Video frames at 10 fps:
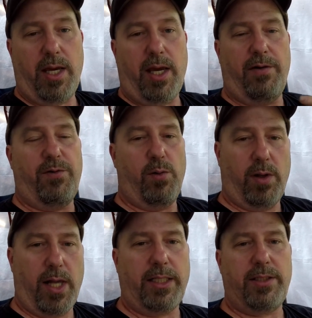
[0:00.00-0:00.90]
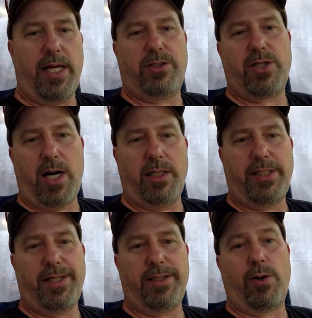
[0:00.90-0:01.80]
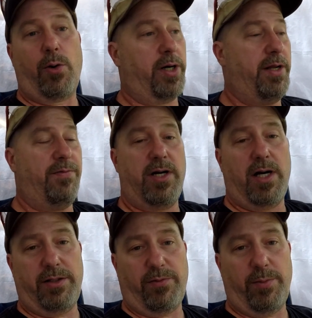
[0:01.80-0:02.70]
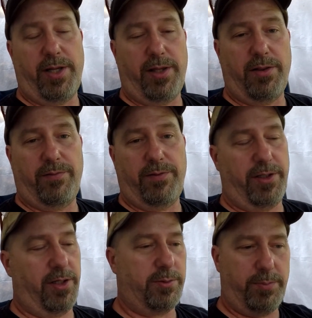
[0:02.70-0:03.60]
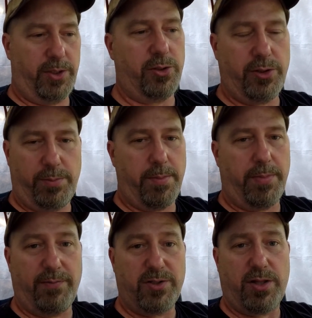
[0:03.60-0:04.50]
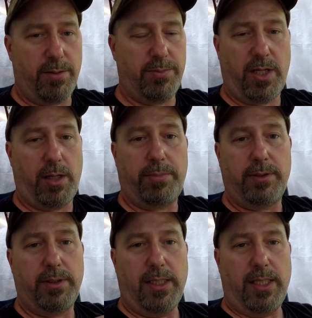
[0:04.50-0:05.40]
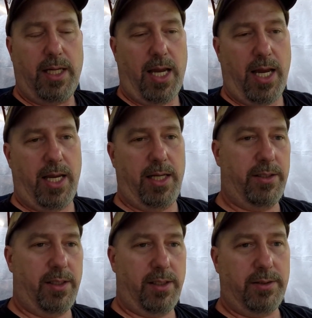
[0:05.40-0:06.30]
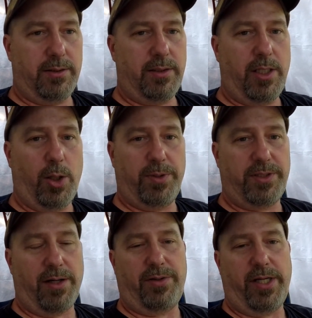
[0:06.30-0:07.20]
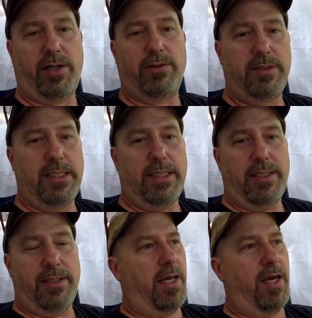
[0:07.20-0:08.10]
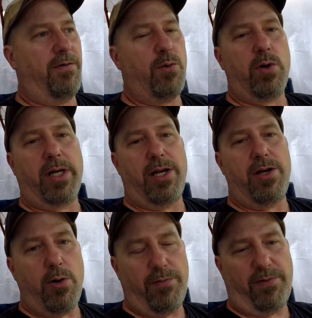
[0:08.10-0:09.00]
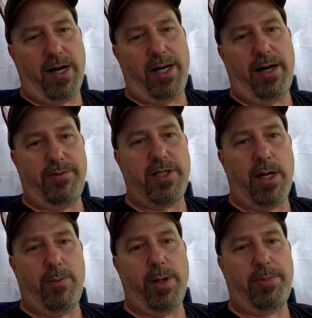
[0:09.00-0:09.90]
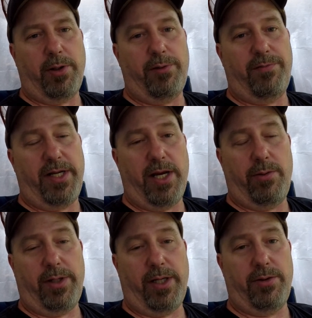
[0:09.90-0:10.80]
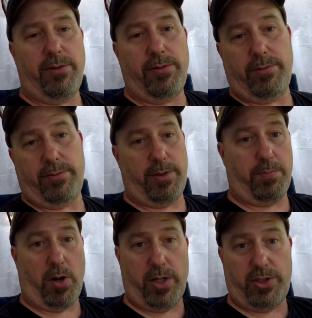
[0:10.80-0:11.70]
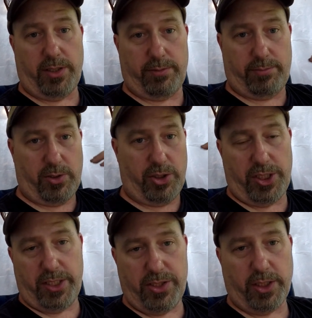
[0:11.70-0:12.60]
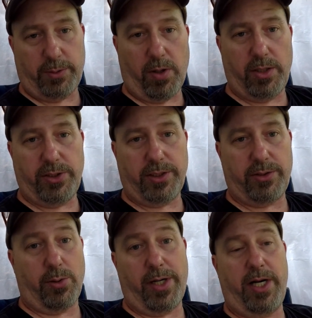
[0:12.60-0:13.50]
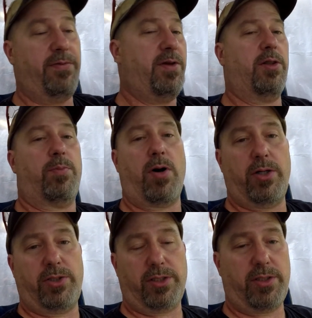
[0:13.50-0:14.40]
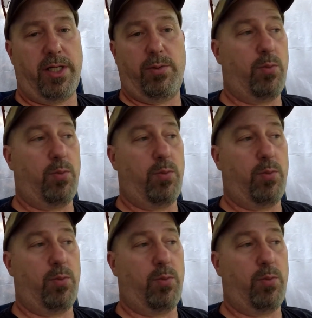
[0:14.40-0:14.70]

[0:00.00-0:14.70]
If you like today's content, or any of the content from any of the other videos, be sure to give us a thumbs up and help us out there. If you want to get notified every time we upload a video, either the project, the GT6 project, or any of the other projects that